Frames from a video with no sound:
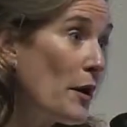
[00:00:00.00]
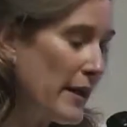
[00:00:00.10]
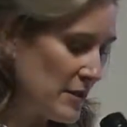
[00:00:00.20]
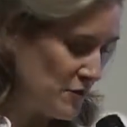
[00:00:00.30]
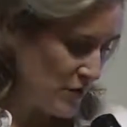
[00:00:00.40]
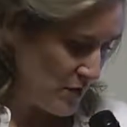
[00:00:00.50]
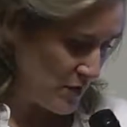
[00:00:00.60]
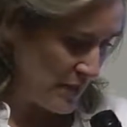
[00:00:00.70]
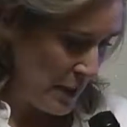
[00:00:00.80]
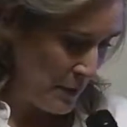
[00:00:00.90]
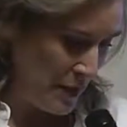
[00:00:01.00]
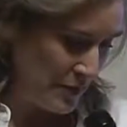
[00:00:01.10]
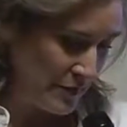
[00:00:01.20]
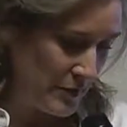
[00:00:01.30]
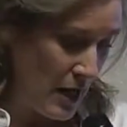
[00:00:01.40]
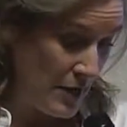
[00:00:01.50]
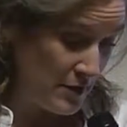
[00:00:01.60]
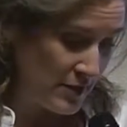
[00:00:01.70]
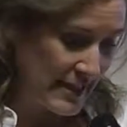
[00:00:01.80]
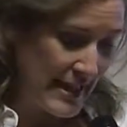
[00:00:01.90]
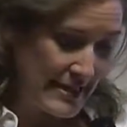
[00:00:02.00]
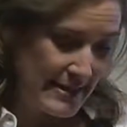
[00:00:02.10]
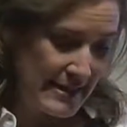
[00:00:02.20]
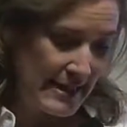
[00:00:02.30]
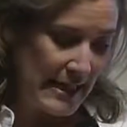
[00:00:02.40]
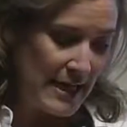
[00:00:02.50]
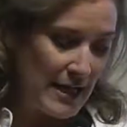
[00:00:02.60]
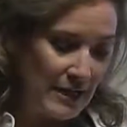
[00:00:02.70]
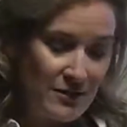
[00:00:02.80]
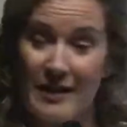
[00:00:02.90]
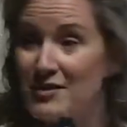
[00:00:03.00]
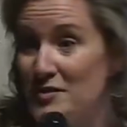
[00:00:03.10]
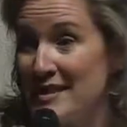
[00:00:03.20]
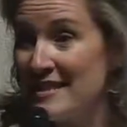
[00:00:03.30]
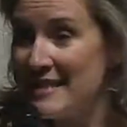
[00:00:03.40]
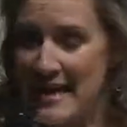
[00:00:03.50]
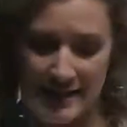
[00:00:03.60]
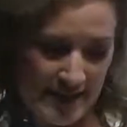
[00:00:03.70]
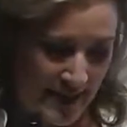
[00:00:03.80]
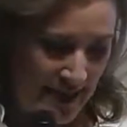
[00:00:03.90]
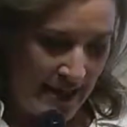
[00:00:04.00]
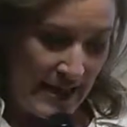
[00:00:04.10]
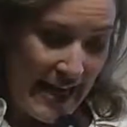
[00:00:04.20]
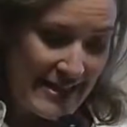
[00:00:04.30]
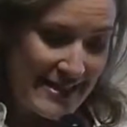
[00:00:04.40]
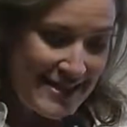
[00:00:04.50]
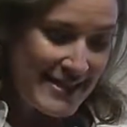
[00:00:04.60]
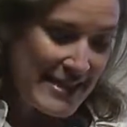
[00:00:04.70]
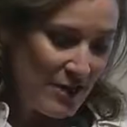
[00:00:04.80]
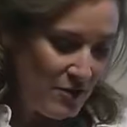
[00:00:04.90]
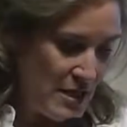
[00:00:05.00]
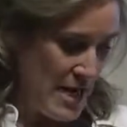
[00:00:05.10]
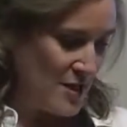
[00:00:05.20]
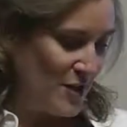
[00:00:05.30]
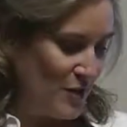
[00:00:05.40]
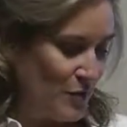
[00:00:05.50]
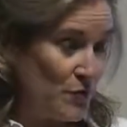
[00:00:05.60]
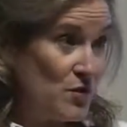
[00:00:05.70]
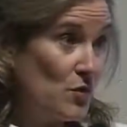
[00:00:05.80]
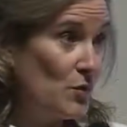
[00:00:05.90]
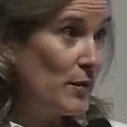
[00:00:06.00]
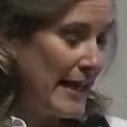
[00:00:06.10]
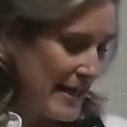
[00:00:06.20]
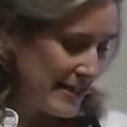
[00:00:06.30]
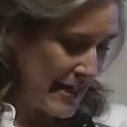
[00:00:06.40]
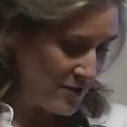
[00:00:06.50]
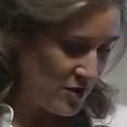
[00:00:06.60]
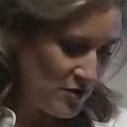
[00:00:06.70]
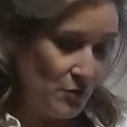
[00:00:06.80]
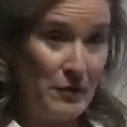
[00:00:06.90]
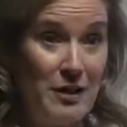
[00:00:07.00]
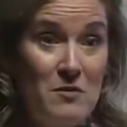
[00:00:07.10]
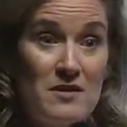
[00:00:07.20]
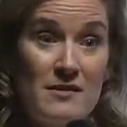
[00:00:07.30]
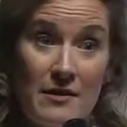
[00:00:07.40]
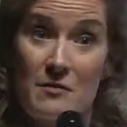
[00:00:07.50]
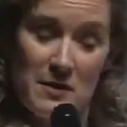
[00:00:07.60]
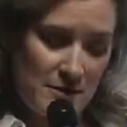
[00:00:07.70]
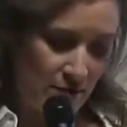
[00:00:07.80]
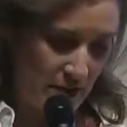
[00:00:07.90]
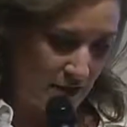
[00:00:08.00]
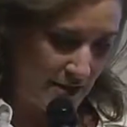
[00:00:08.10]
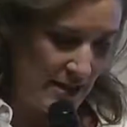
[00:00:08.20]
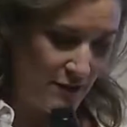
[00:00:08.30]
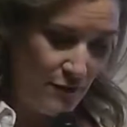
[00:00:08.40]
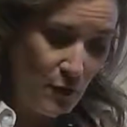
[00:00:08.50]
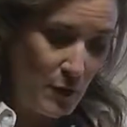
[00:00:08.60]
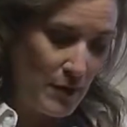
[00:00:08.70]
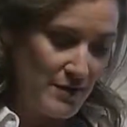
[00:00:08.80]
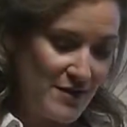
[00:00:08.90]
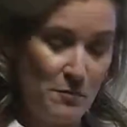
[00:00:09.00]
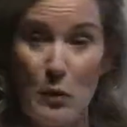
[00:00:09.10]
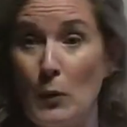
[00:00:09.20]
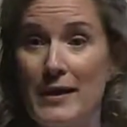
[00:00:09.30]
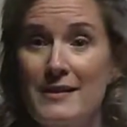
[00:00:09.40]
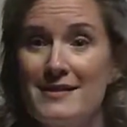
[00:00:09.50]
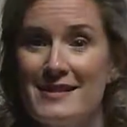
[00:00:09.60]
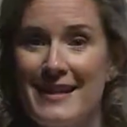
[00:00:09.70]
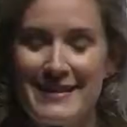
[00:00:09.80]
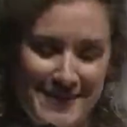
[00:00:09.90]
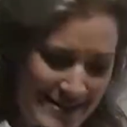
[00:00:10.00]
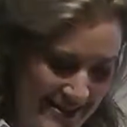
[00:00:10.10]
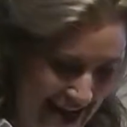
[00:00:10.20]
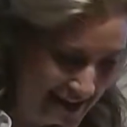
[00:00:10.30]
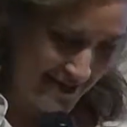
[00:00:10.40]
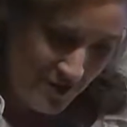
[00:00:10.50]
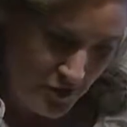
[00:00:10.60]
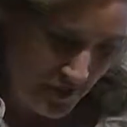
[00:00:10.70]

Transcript: I introduce our honored, honored guest, I'd like to extend a sincere thank you to Kate Cacciatore with Sotheby's Realty for supporting tonight's snacks and